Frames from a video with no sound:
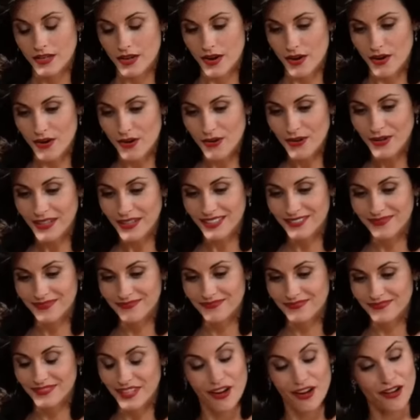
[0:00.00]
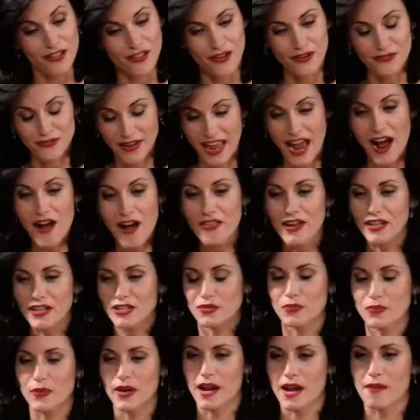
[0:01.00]
no. Although now
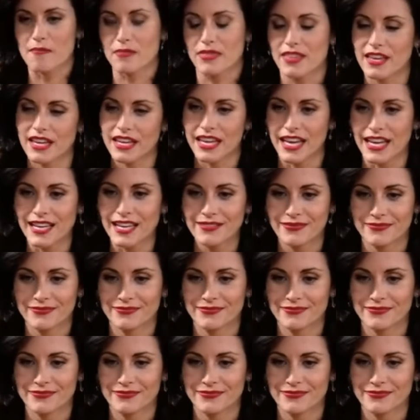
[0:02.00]
that's what I'm thinking.